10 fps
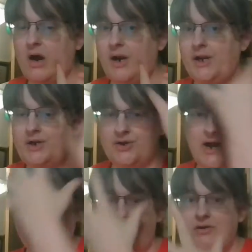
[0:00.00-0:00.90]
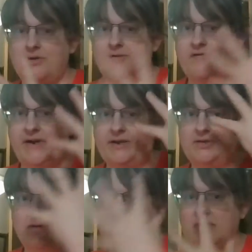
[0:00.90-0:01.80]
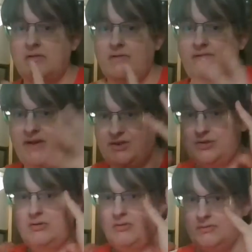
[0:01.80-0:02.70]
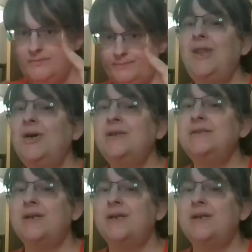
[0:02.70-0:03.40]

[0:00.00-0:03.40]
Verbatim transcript: Are you attracted to their facial facial looks?